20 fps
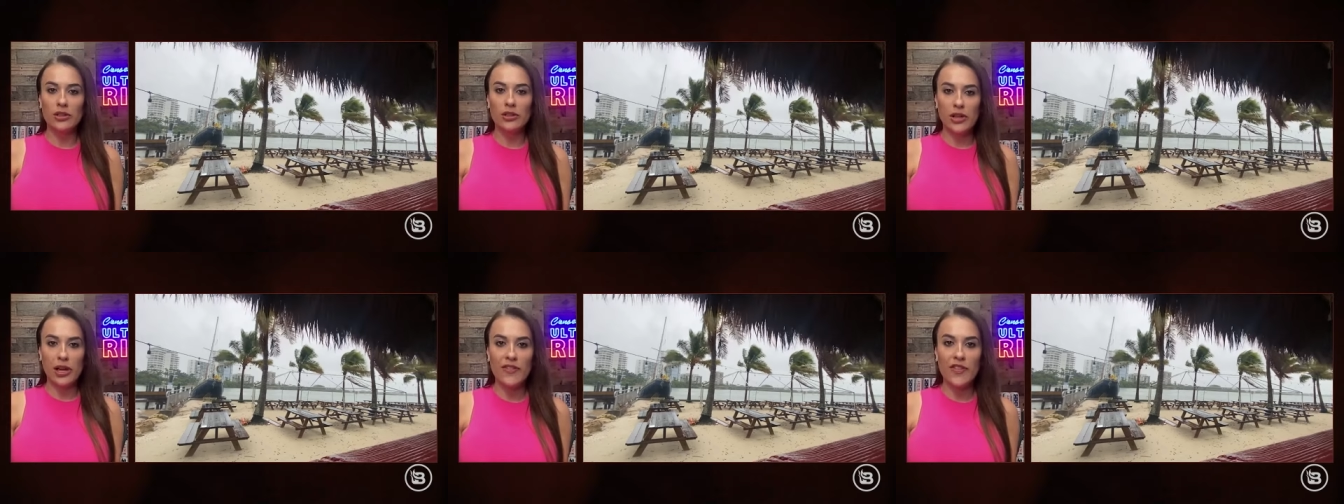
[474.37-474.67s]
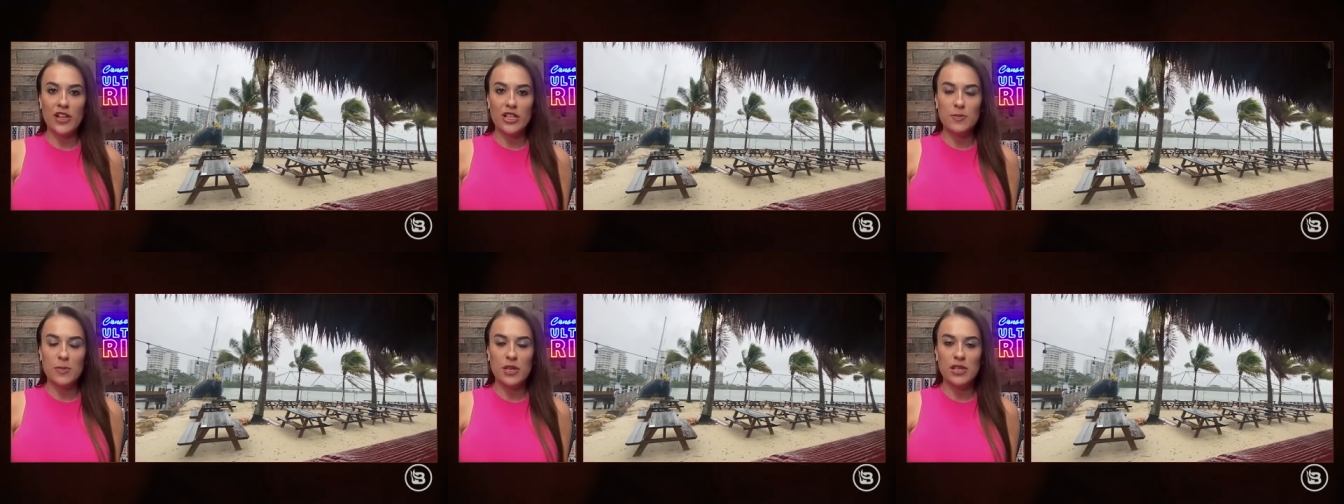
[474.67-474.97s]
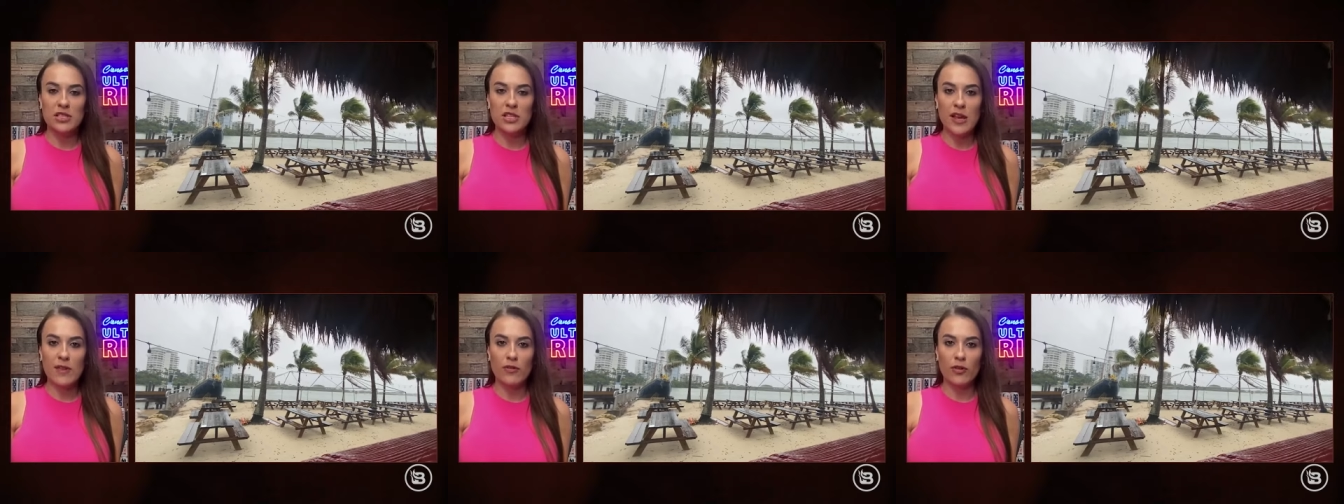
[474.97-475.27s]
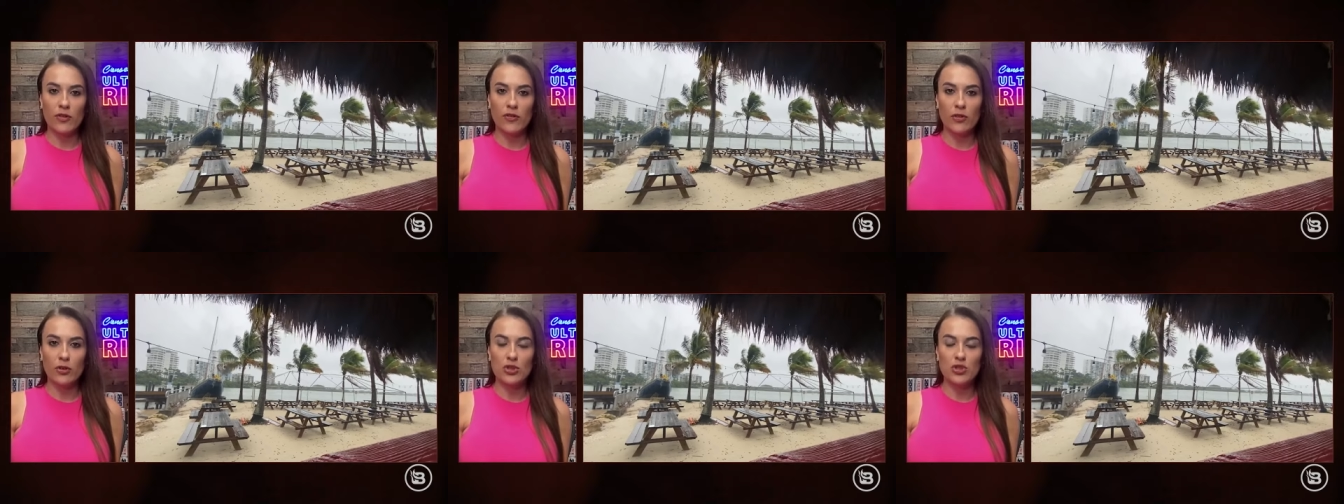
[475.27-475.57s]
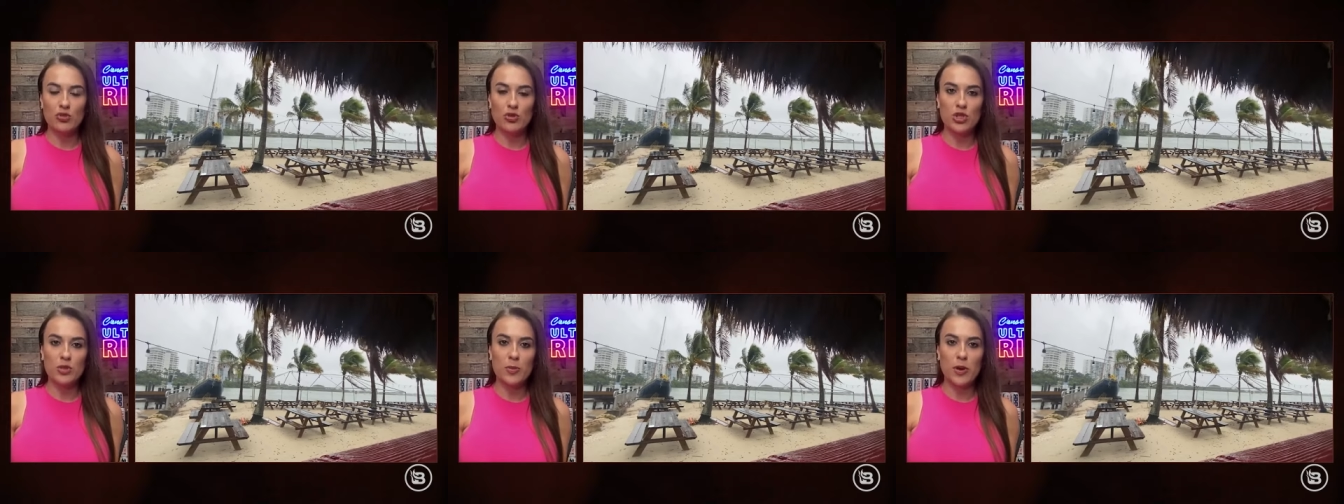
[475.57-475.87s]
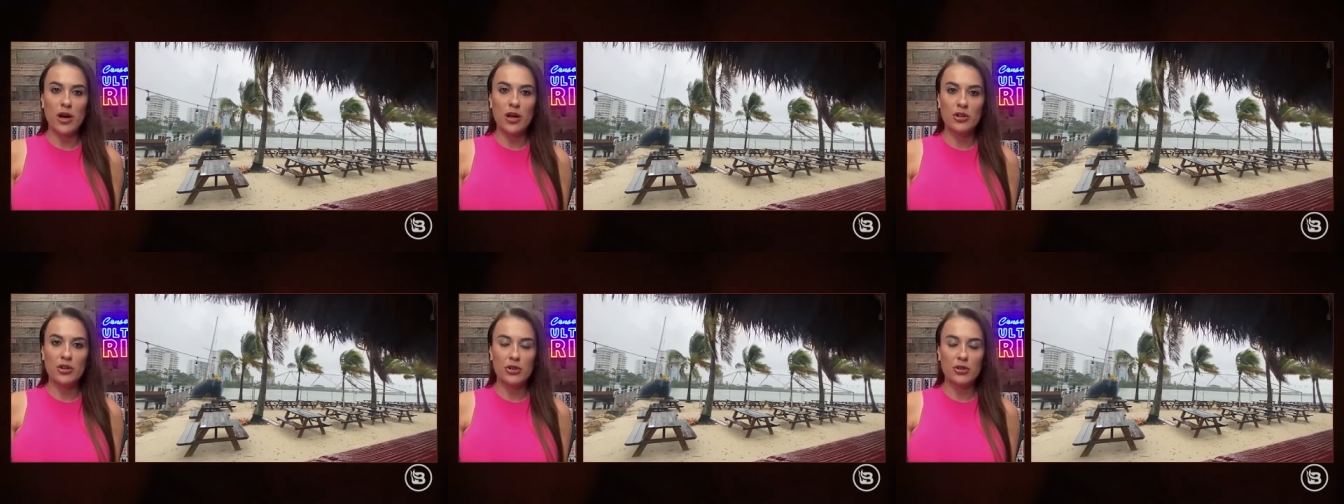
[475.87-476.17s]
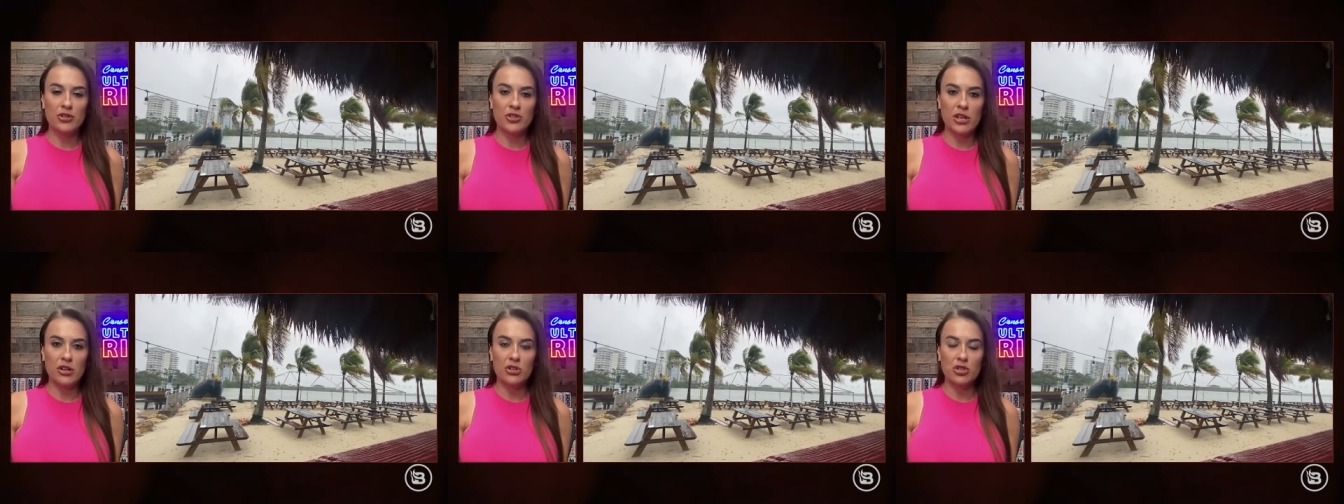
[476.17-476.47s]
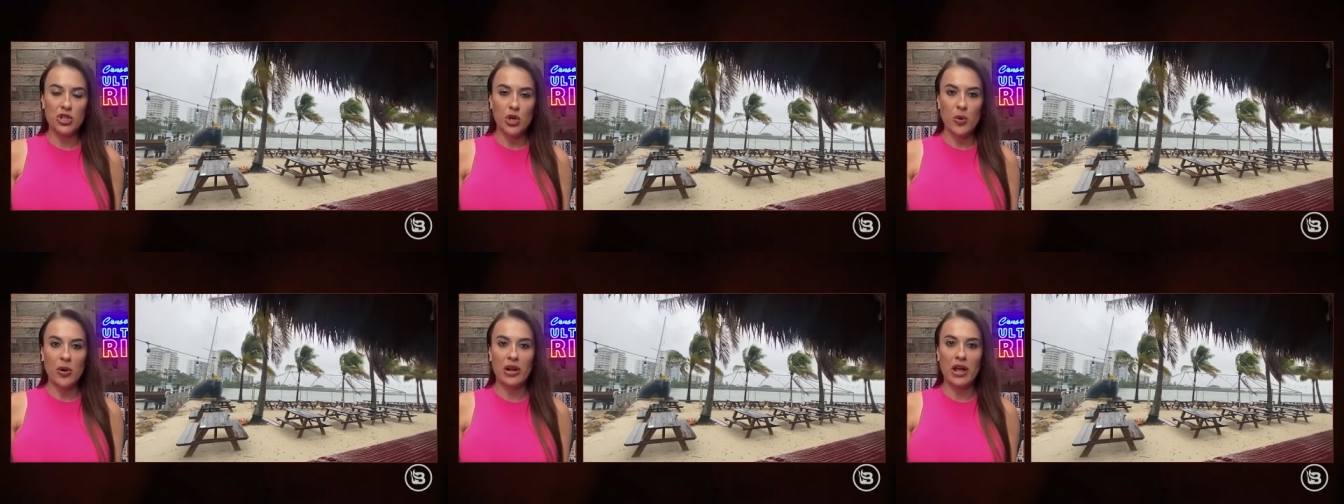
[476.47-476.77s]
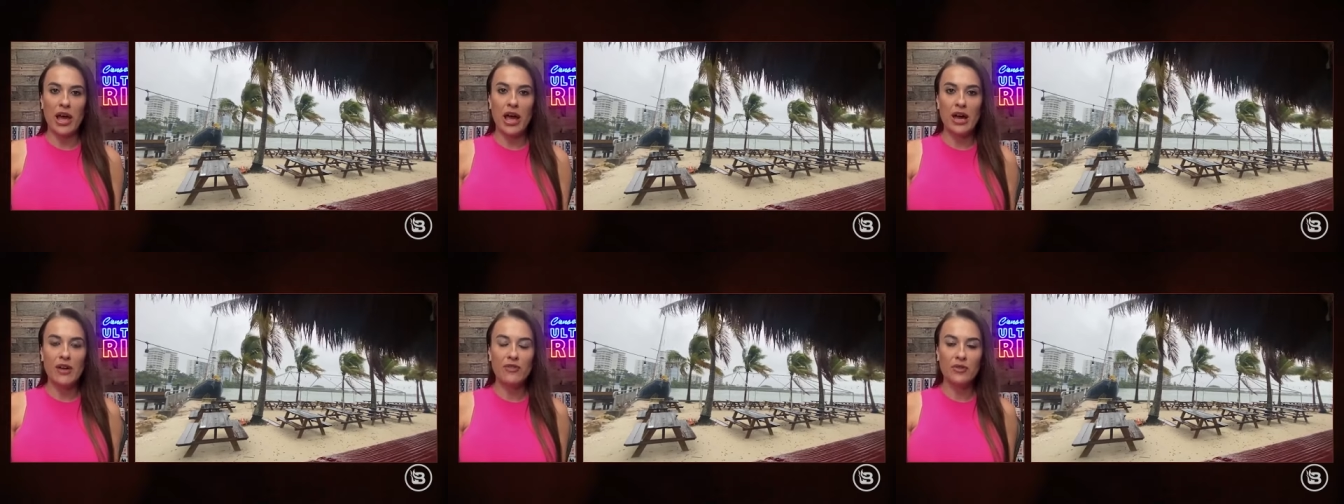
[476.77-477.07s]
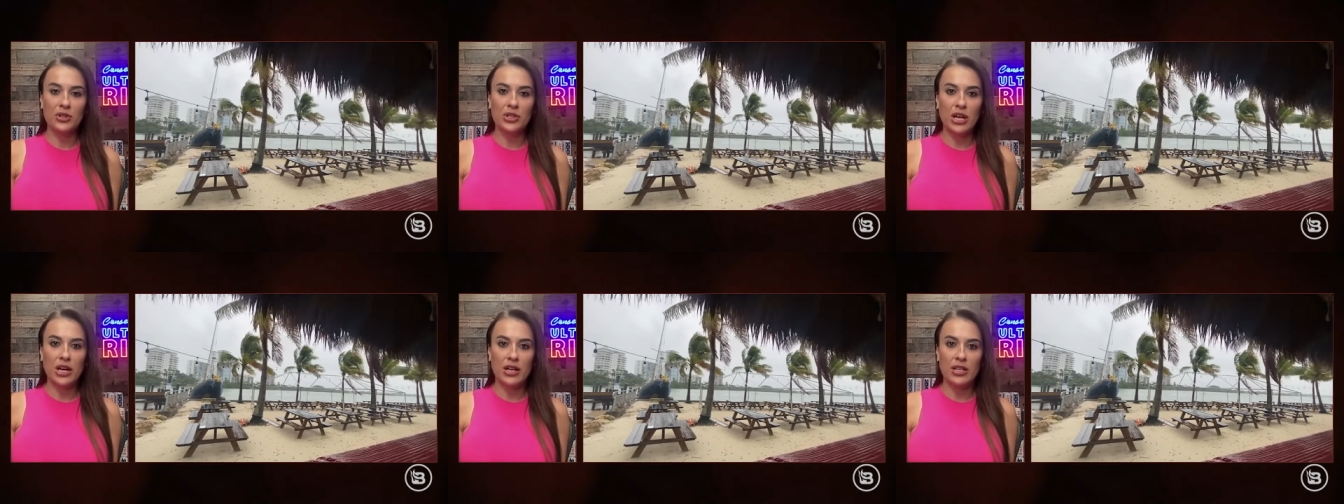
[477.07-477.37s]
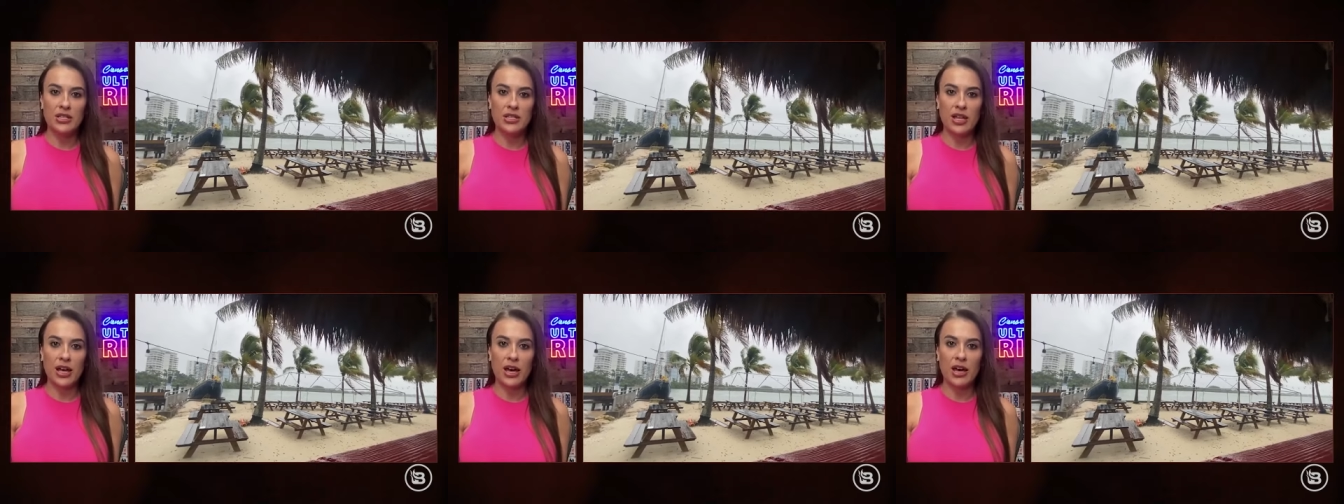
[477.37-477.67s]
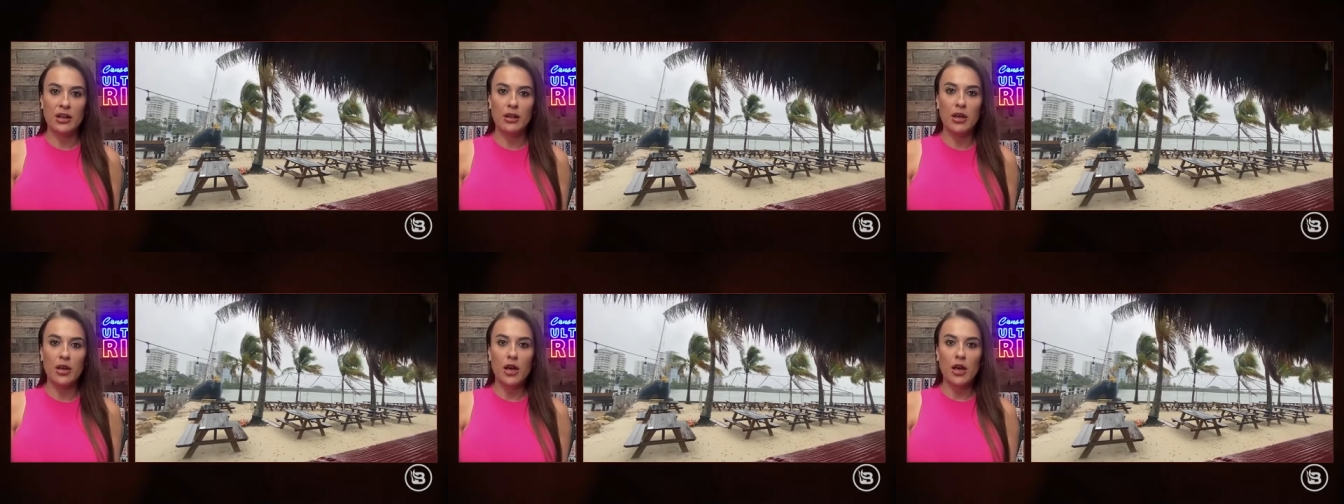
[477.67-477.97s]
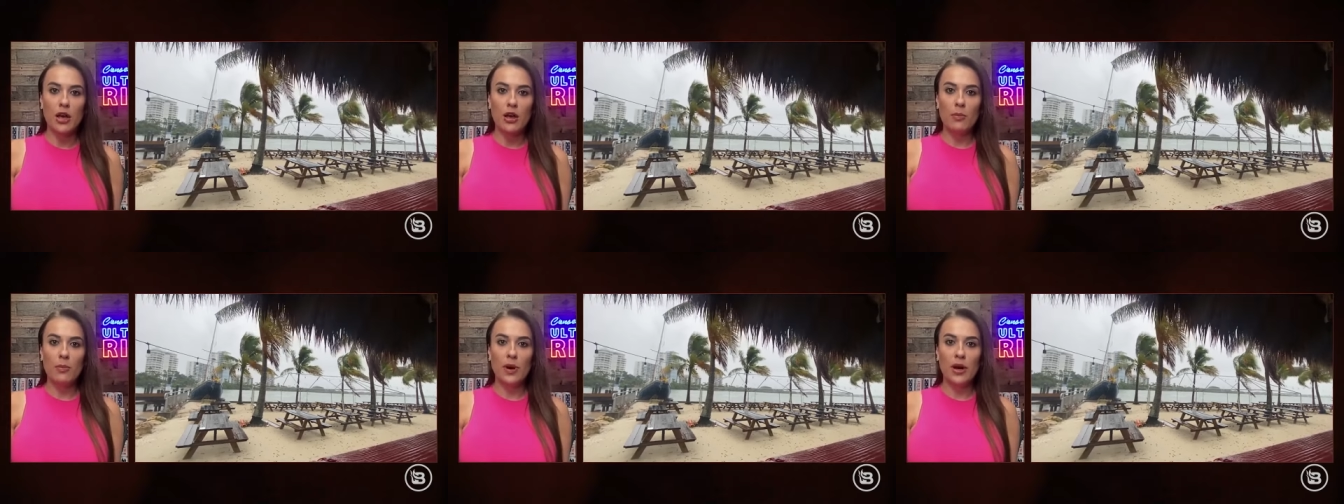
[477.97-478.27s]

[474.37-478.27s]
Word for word: A lot of that's being saved for first responders. They just don't want to advertise that.